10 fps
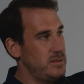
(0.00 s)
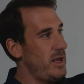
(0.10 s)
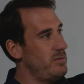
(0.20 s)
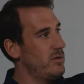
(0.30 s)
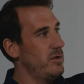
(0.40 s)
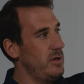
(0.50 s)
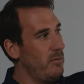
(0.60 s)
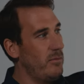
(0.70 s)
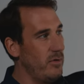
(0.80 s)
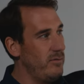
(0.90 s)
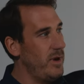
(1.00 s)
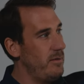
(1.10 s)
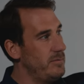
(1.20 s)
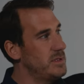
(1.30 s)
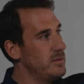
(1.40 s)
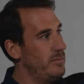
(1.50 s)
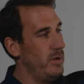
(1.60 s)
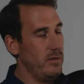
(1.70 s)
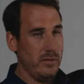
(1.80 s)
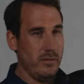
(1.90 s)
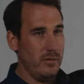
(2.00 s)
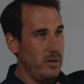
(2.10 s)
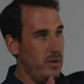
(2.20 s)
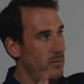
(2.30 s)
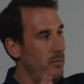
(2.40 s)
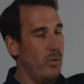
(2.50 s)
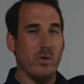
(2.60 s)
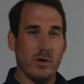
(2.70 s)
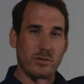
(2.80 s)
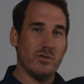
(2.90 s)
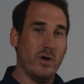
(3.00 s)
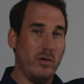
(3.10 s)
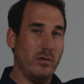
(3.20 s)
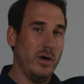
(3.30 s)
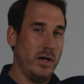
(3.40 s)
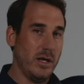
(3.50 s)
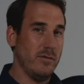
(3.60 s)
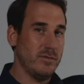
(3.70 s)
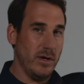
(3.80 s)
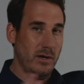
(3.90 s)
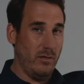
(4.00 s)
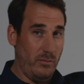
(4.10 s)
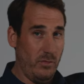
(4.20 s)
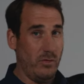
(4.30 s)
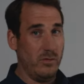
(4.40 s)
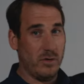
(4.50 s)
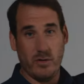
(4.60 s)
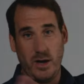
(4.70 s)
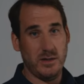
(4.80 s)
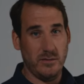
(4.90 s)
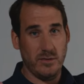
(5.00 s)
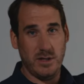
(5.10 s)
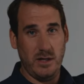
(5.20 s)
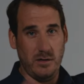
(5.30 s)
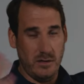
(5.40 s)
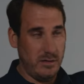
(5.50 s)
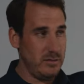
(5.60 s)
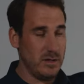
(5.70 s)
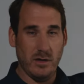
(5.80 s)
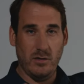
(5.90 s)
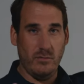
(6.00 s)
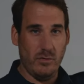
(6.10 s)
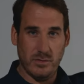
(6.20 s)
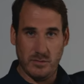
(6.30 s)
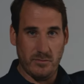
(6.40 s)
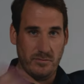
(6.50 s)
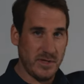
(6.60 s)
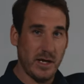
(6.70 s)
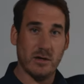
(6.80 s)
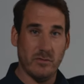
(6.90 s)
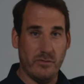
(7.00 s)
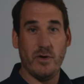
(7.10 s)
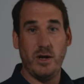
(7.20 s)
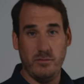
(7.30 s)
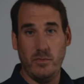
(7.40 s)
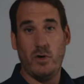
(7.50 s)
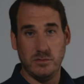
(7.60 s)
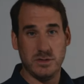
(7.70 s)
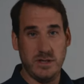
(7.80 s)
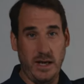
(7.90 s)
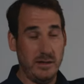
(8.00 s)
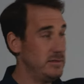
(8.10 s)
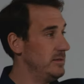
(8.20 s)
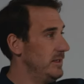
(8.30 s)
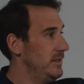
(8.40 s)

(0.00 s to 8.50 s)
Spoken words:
same sort of number of lamps but more control, and it gives me a lot more creativity and a lot more sort of technical freedom on set.